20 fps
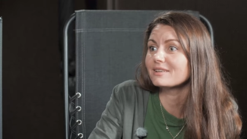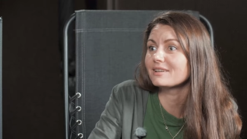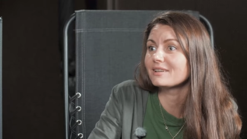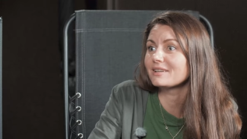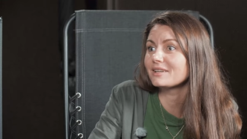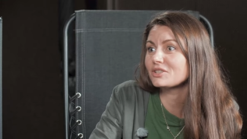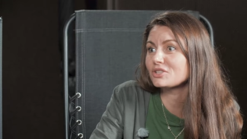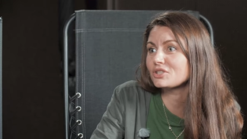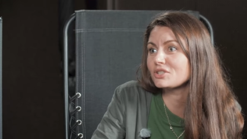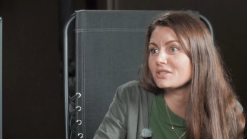
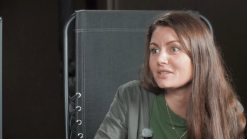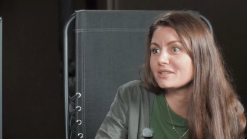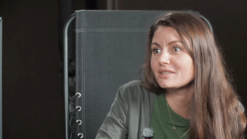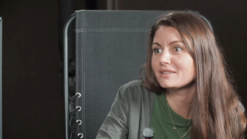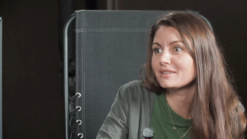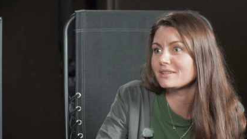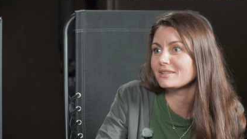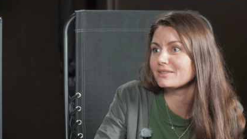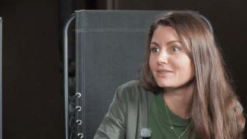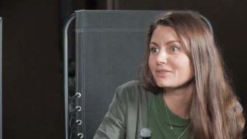I actually see
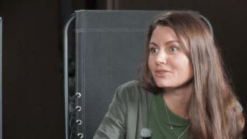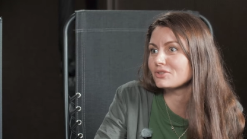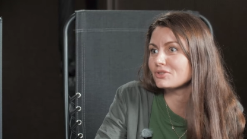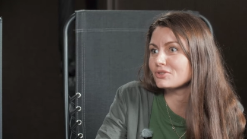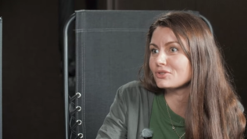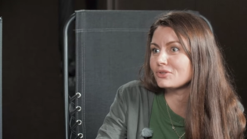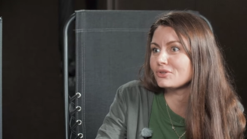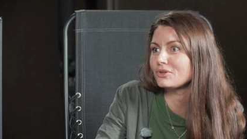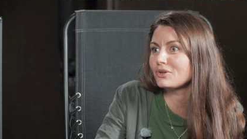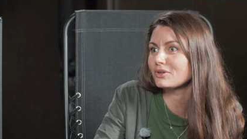that
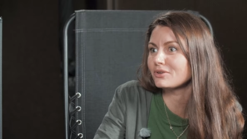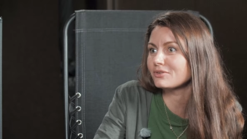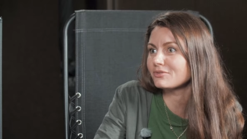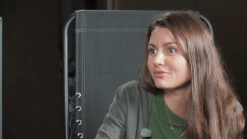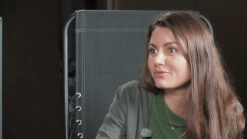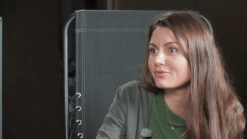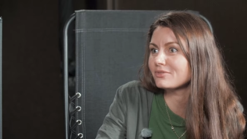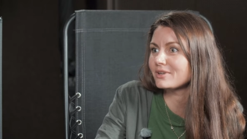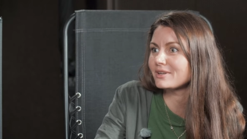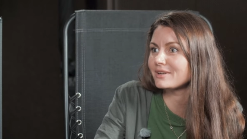there's a lot of
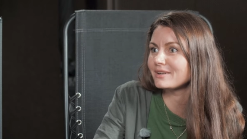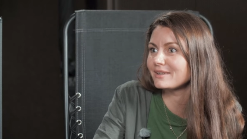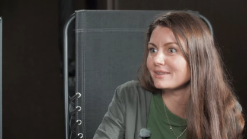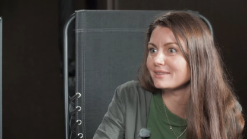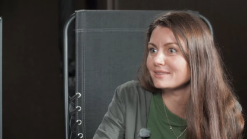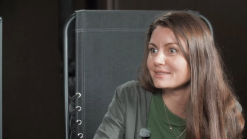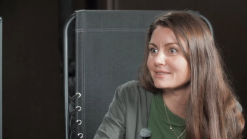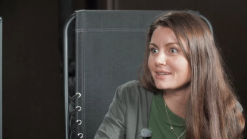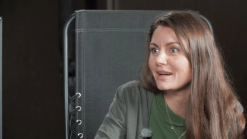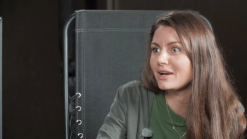
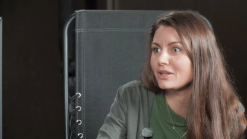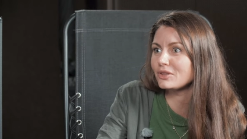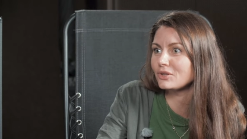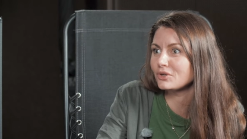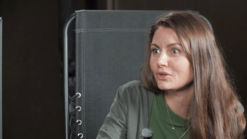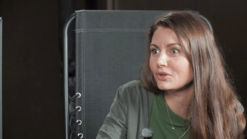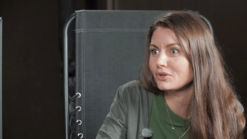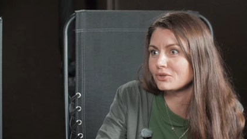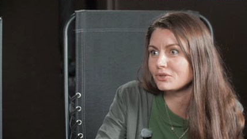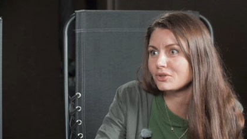uh,
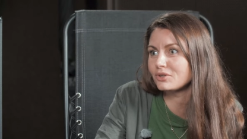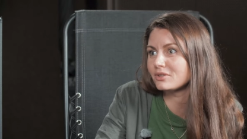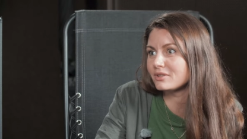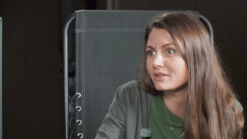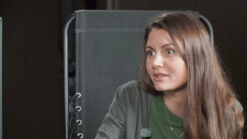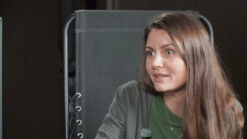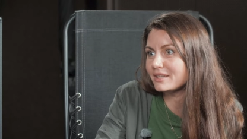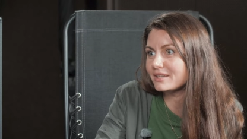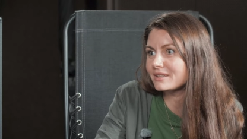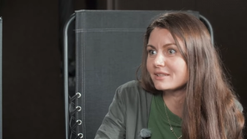dialogue going on
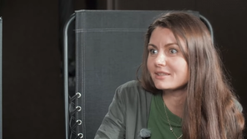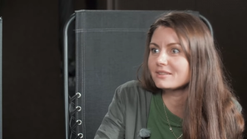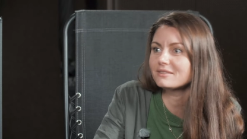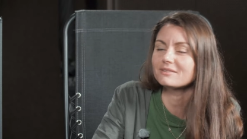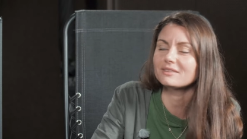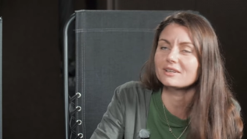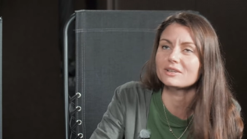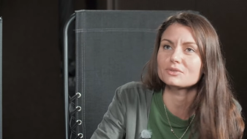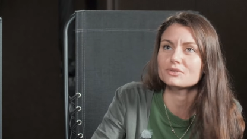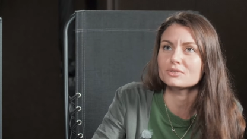on
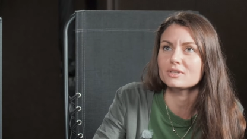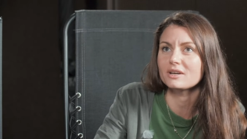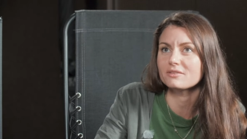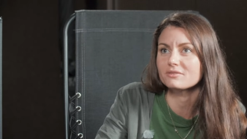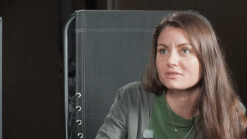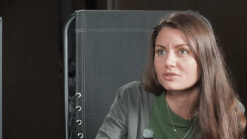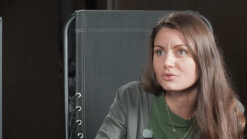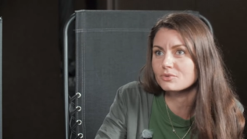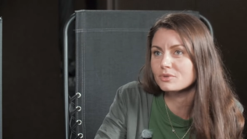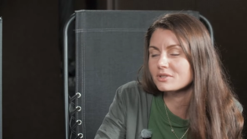LinkedIn. I also
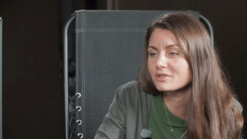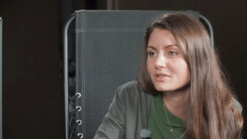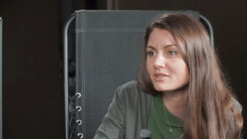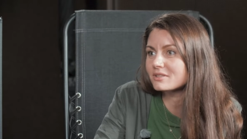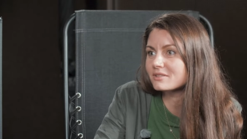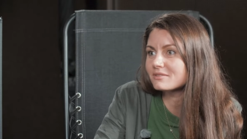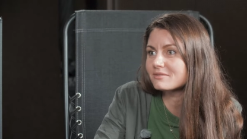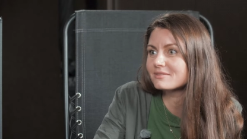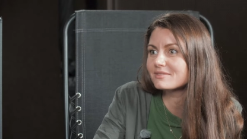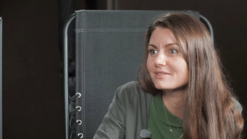have
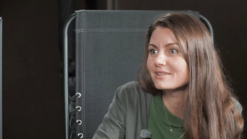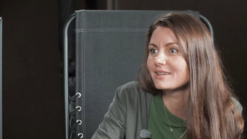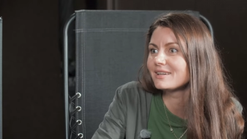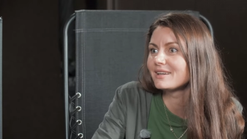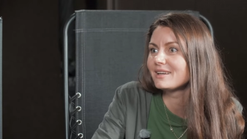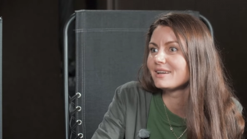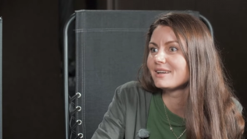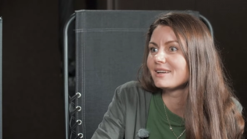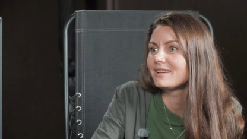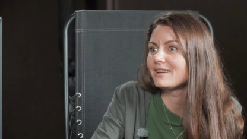Twitter,
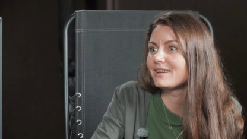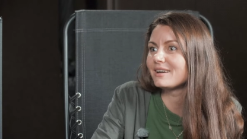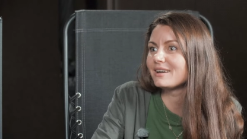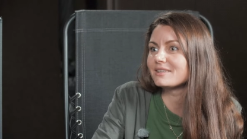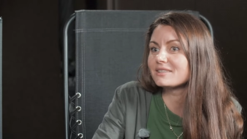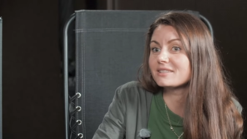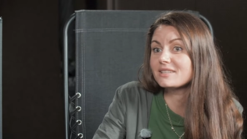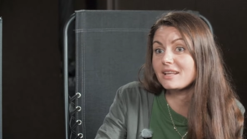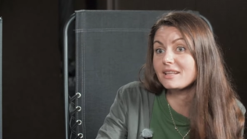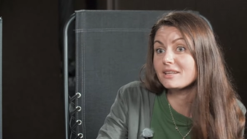
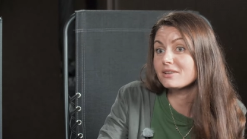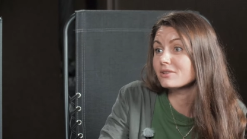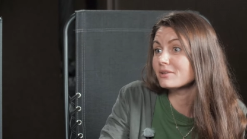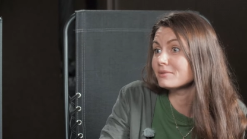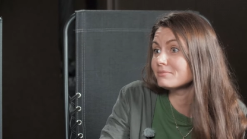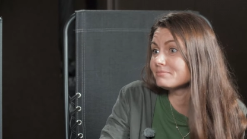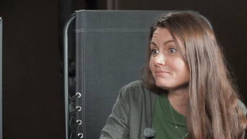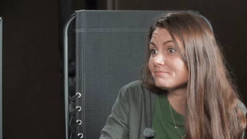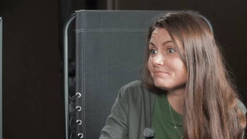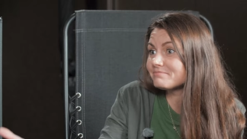uh,
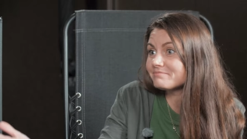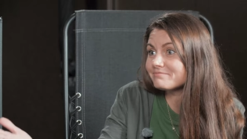Telegram.